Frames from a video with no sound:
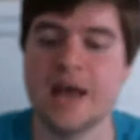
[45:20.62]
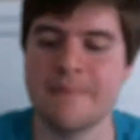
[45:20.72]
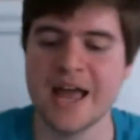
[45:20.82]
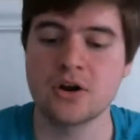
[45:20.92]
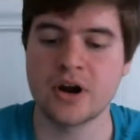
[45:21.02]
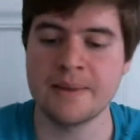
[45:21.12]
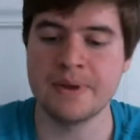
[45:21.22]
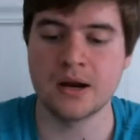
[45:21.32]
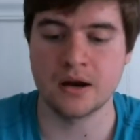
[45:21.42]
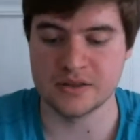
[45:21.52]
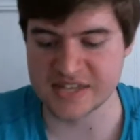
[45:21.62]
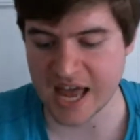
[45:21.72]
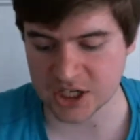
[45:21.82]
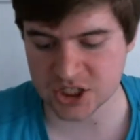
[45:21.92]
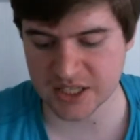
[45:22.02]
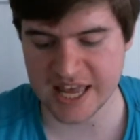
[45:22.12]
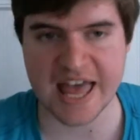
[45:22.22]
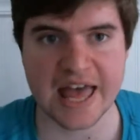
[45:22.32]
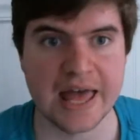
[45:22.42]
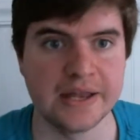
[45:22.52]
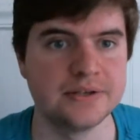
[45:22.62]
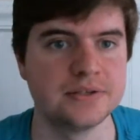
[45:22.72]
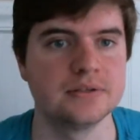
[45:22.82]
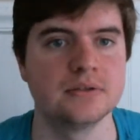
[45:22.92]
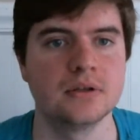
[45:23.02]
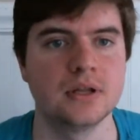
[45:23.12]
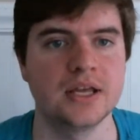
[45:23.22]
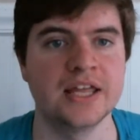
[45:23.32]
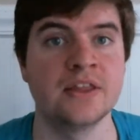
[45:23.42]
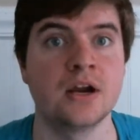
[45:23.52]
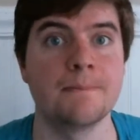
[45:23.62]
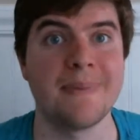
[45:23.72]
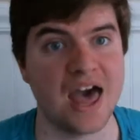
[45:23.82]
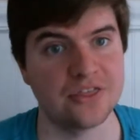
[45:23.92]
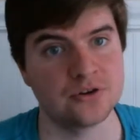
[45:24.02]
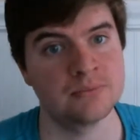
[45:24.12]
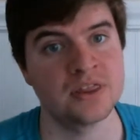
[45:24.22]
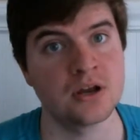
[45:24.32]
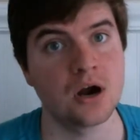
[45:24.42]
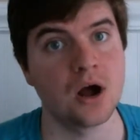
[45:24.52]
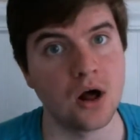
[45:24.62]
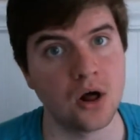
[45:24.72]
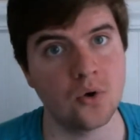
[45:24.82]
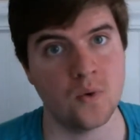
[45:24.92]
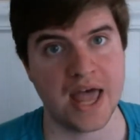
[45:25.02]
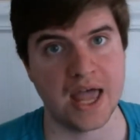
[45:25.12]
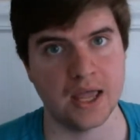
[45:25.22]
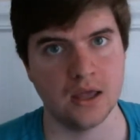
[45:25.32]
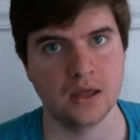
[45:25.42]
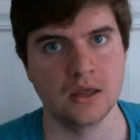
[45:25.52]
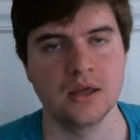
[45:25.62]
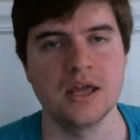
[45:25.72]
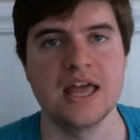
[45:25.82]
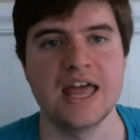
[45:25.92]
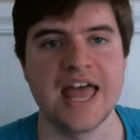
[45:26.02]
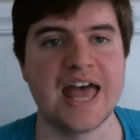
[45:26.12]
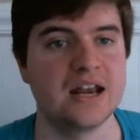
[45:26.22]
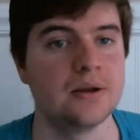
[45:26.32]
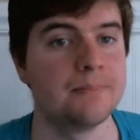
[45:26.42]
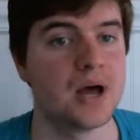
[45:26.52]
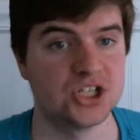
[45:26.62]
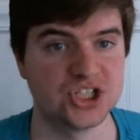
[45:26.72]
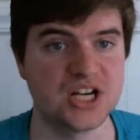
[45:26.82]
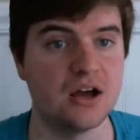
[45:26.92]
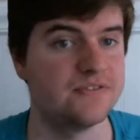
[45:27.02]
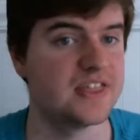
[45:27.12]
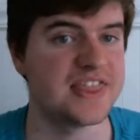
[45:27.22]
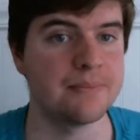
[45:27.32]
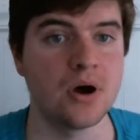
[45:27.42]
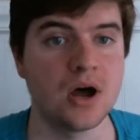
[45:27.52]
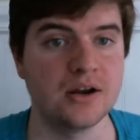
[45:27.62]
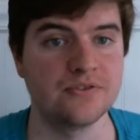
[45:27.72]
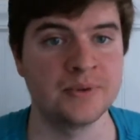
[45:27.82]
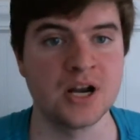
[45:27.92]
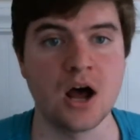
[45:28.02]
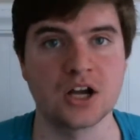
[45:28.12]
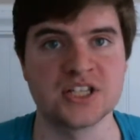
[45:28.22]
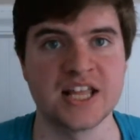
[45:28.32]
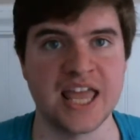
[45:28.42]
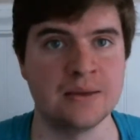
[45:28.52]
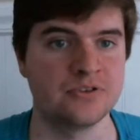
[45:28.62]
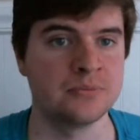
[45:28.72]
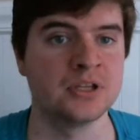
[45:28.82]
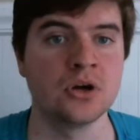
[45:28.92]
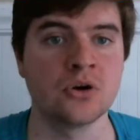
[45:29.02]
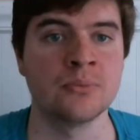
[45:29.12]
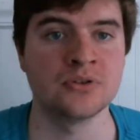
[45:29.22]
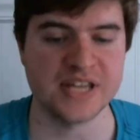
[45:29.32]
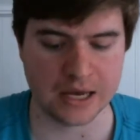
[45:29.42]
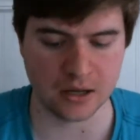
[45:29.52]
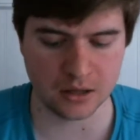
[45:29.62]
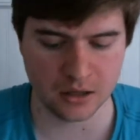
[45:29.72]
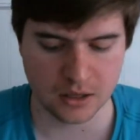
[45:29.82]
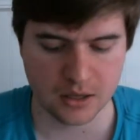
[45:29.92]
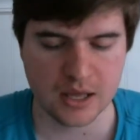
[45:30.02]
Yeah, my grandparents actually had in their bathroom in their hallway had a, a, shelf that they bought from an auction that came from a local motel